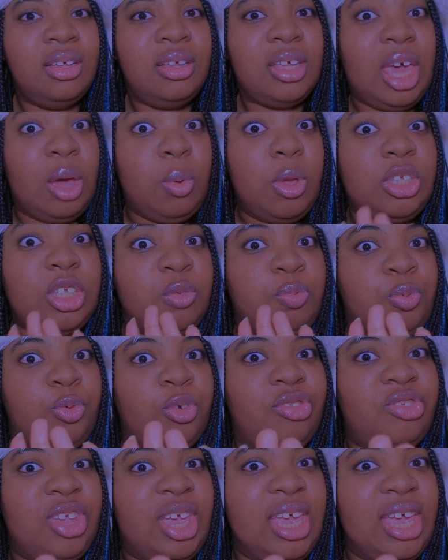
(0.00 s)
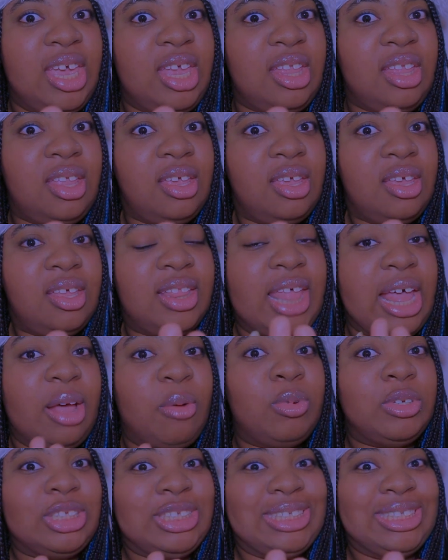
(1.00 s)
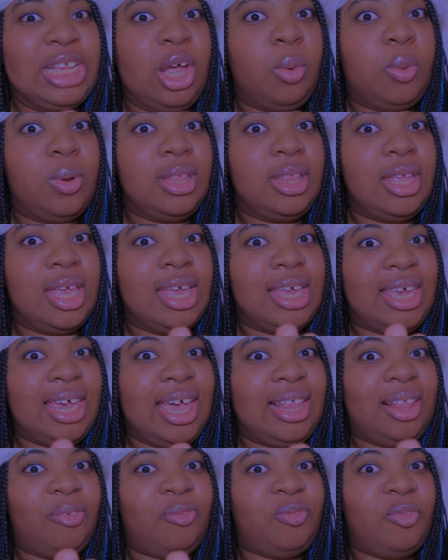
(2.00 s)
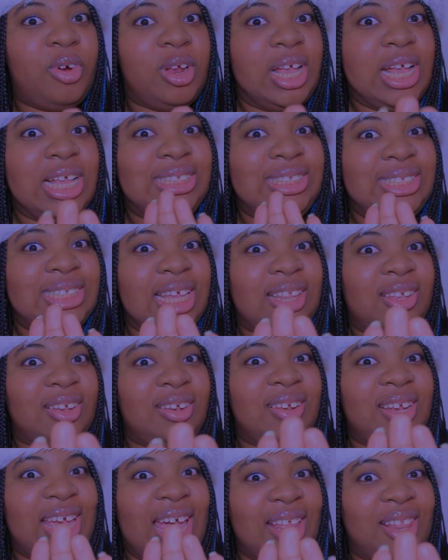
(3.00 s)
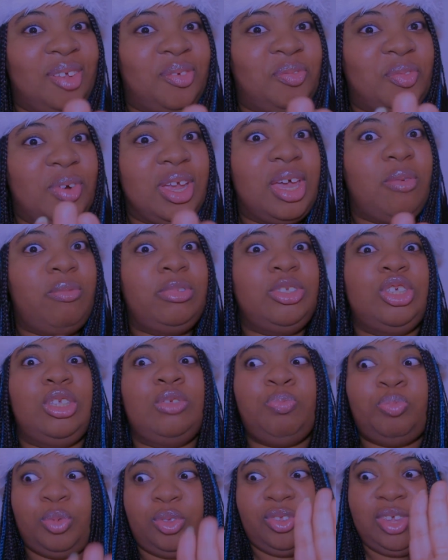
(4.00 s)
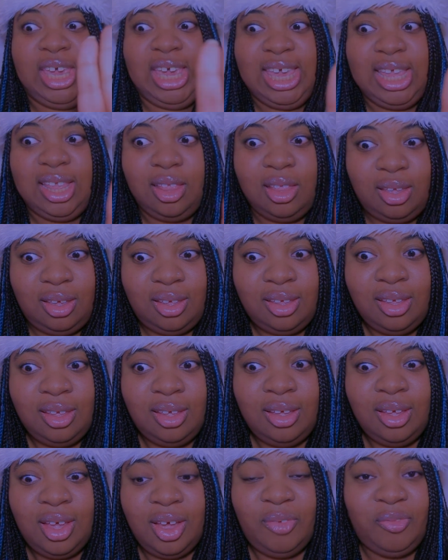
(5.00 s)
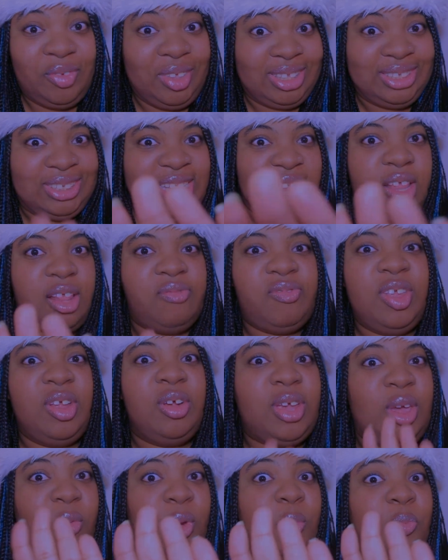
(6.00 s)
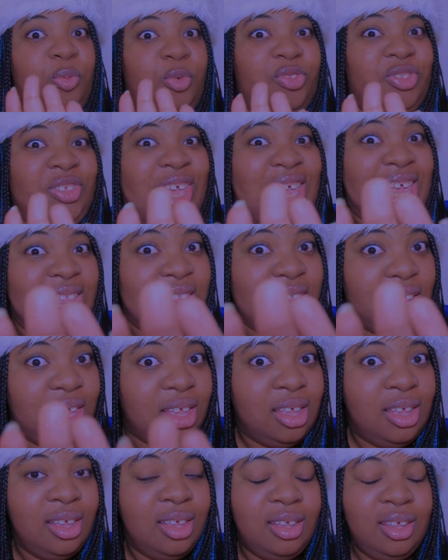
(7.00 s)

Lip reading: Can we just pretend that it was snowing in California, in Southern California? Can we just pretend? For the sake of the video, can we pretend? Use